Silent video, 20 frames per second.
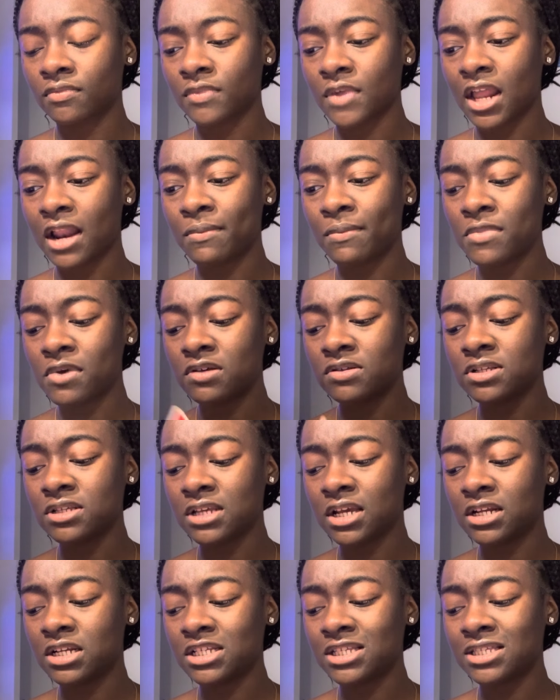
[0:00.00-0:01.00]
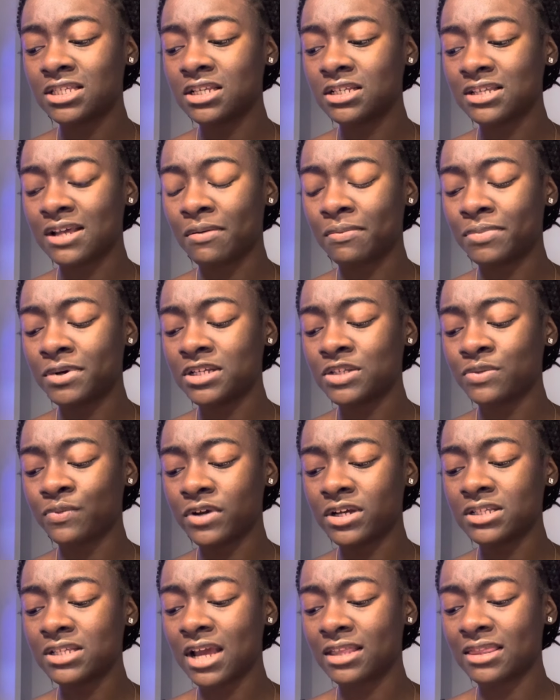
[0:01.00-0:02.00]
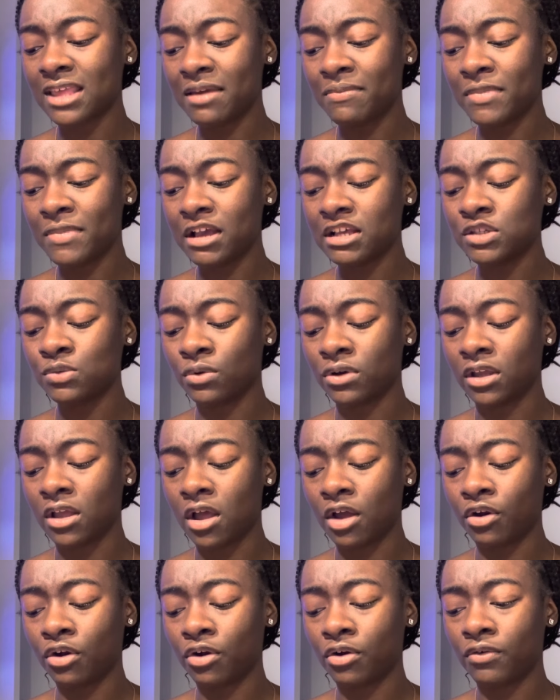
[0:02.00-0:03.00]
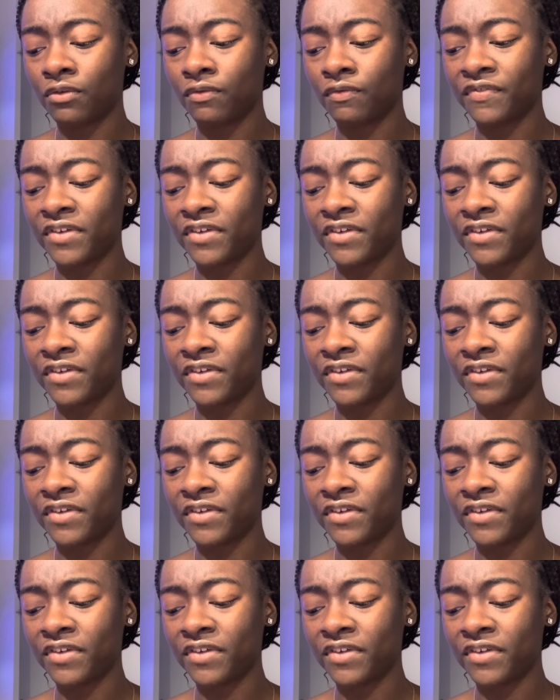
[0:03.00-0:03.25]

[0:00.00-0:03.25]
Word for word: And I'm also seeing this this type of person where it's like they mess with younger